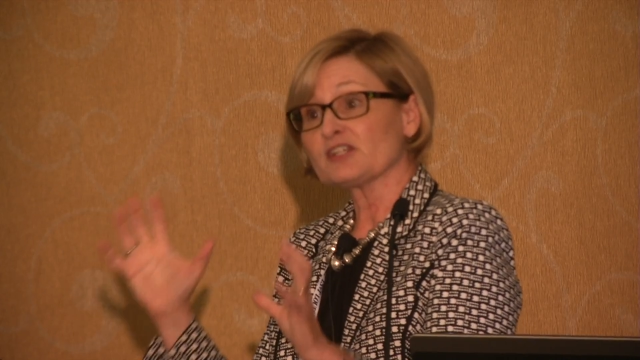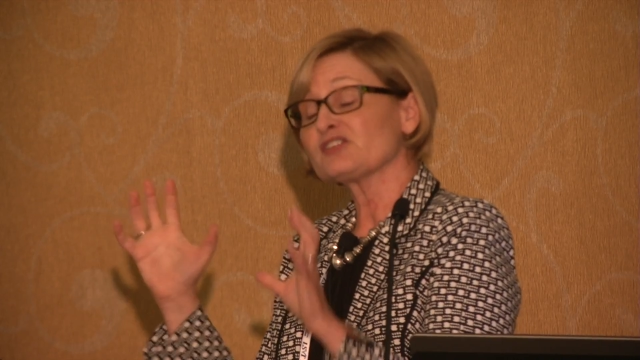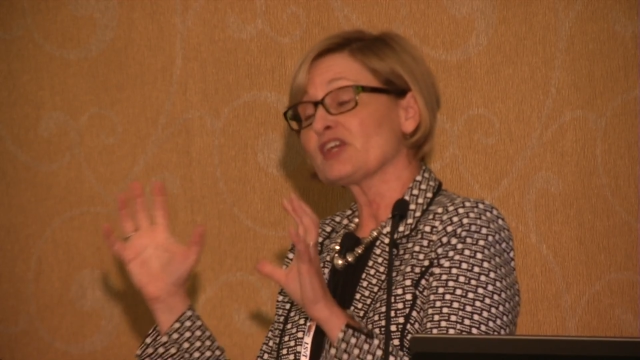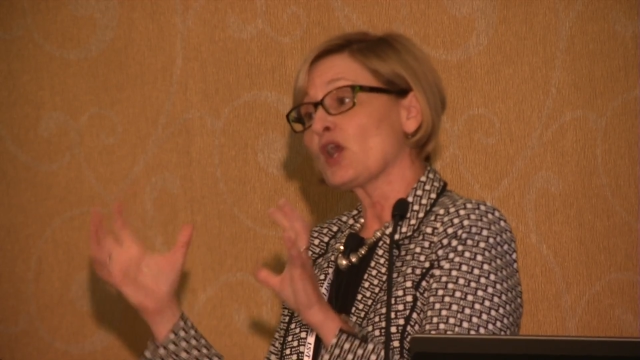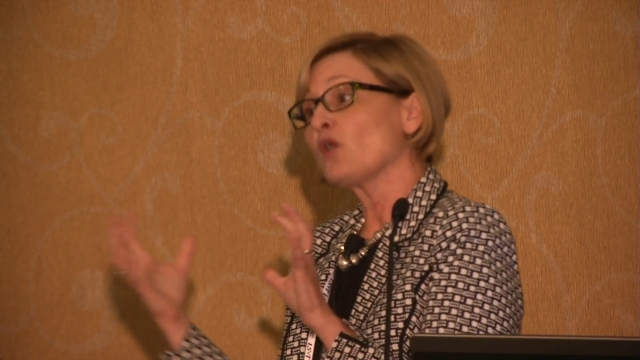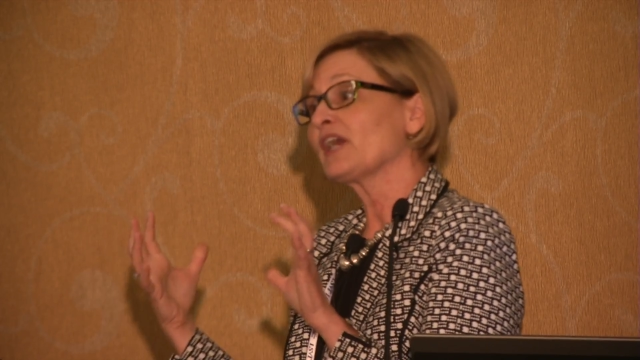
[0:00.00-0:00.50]
and
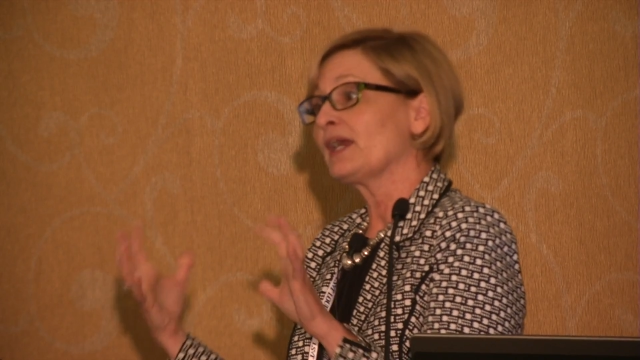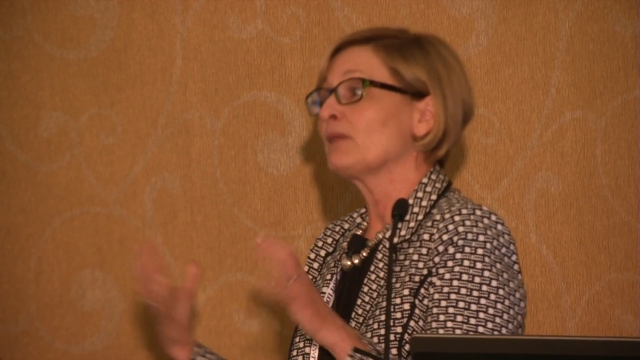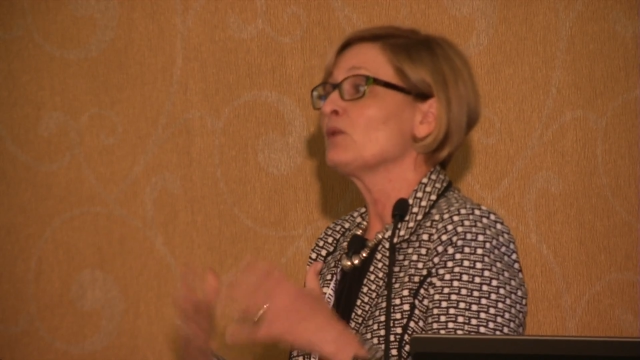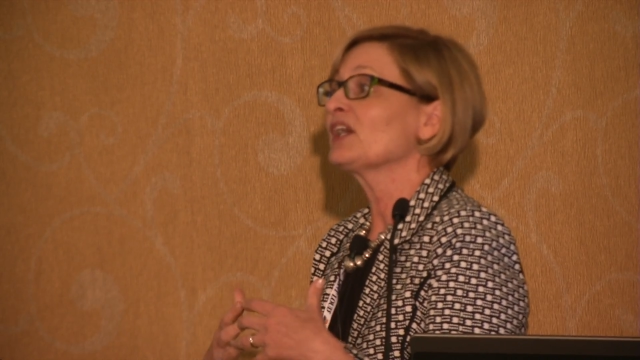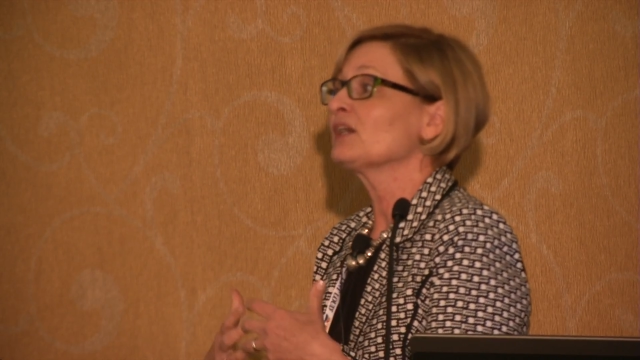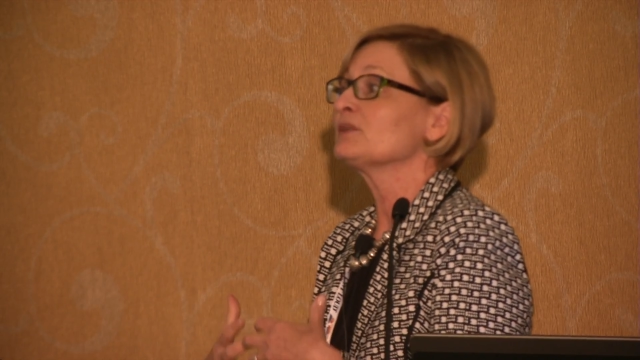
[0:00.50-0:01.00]
saying, okay,
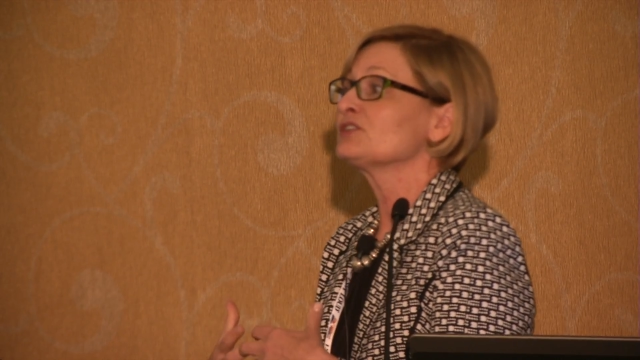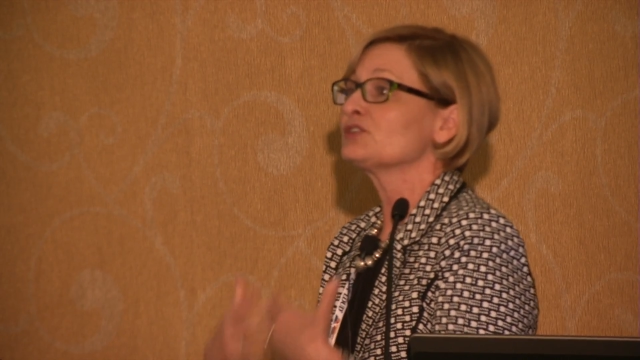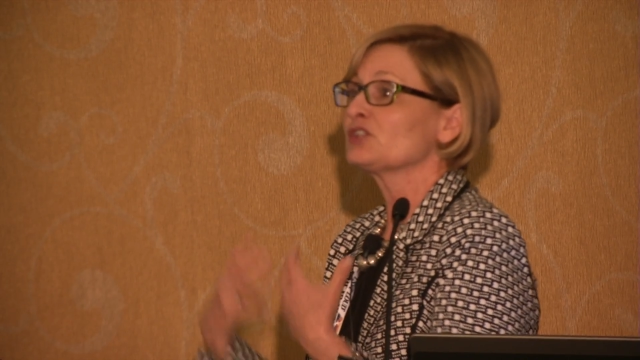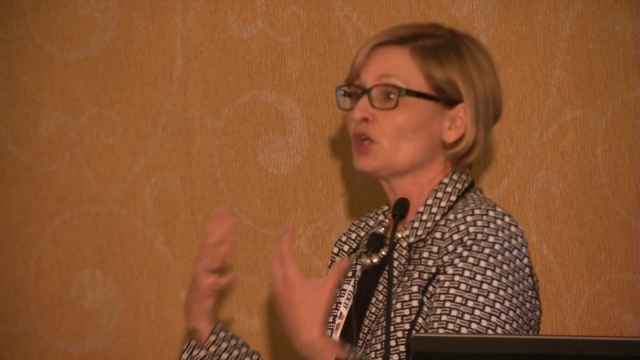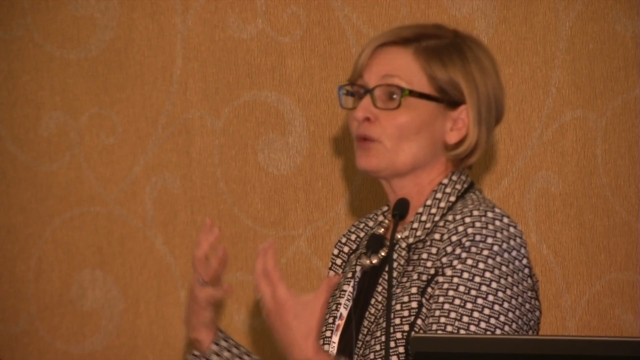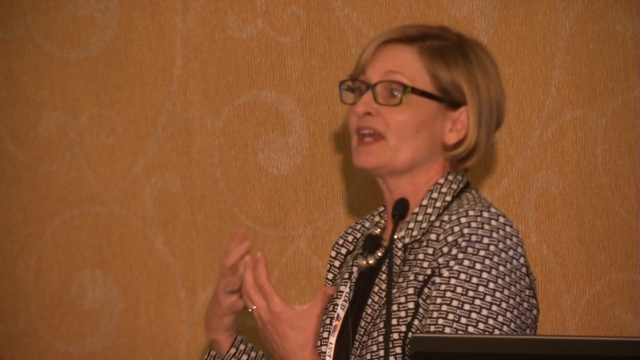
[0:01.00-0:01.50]
what can we do
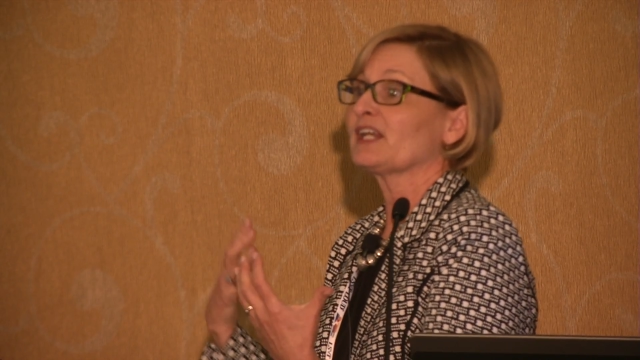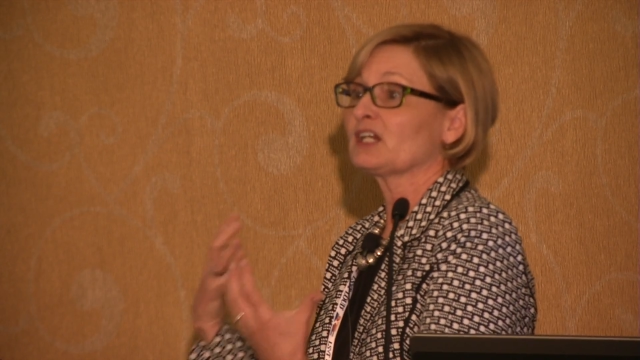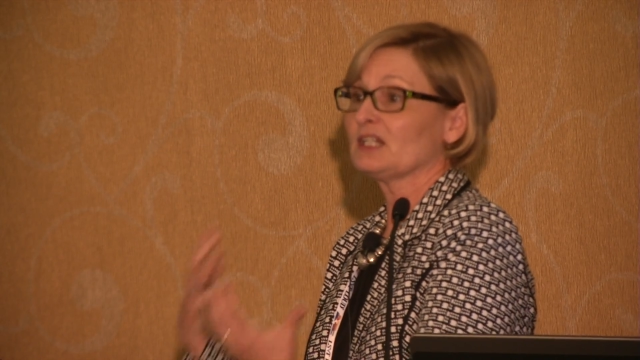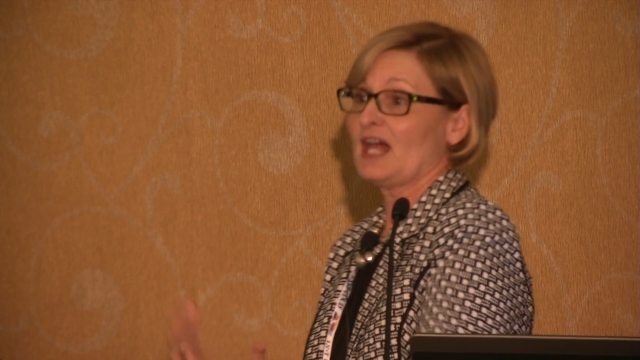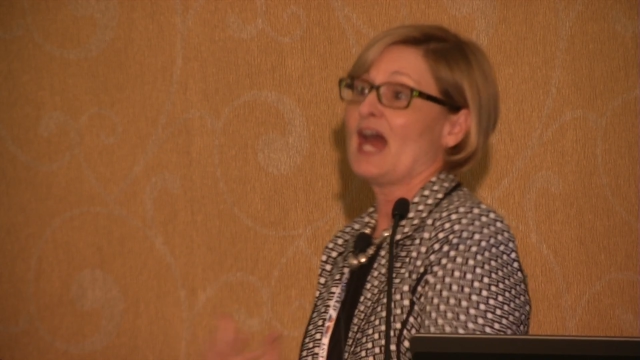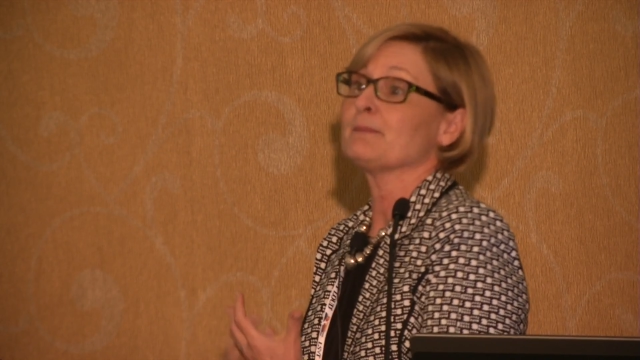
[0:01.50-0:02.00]
to create a
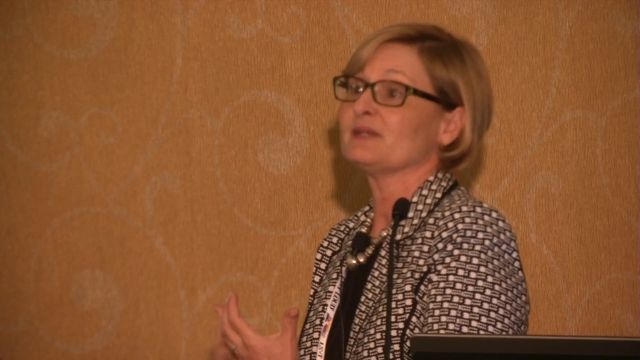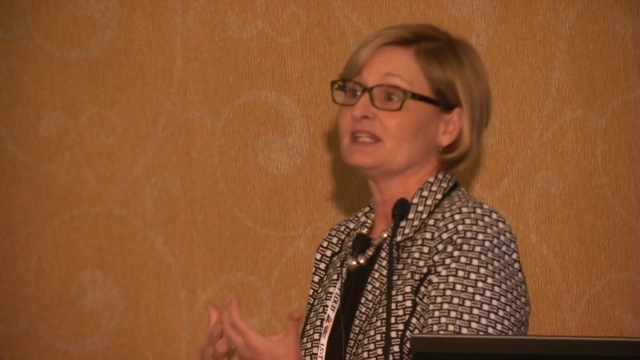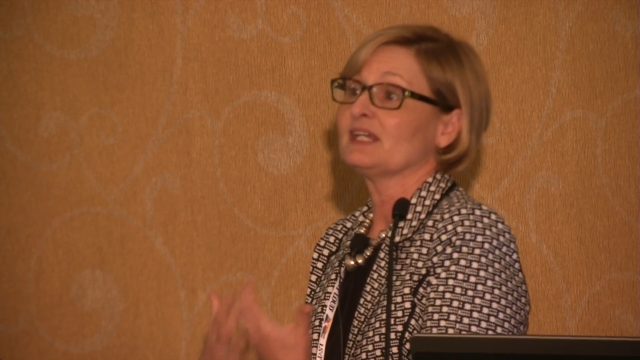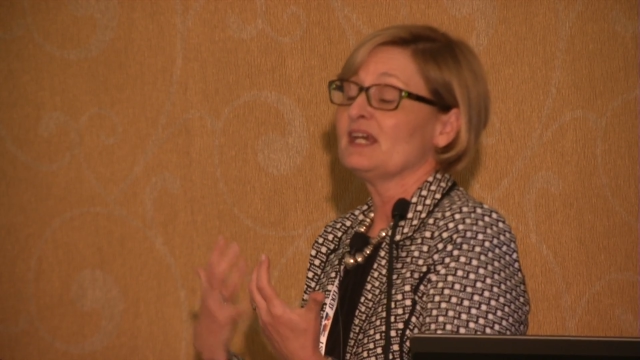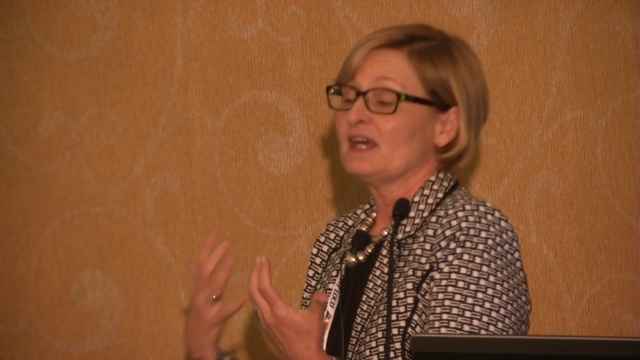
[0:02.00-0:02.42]
climate